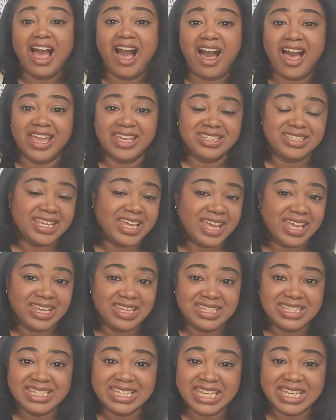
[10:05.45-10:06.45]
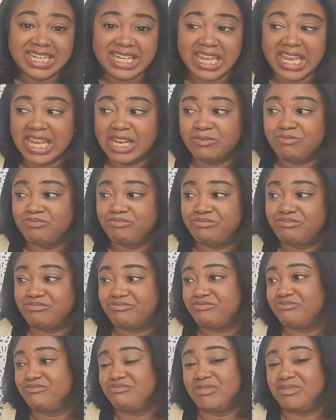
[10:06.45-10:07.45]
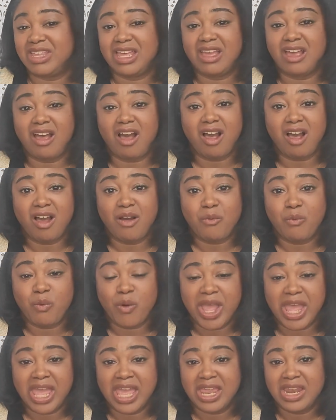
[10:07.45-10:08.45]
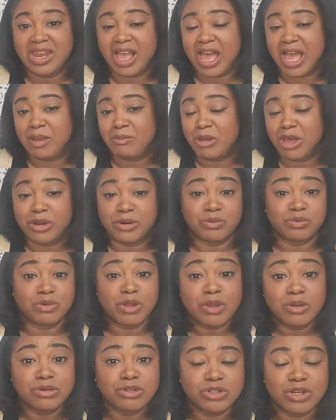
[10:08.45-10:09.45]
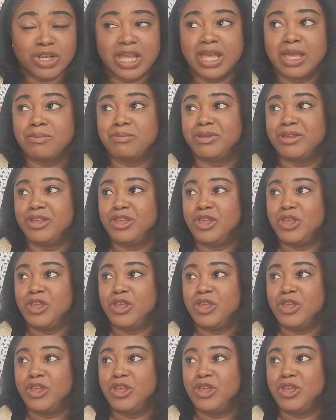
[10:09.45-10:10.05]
I tend to knit when I'm on a road trip,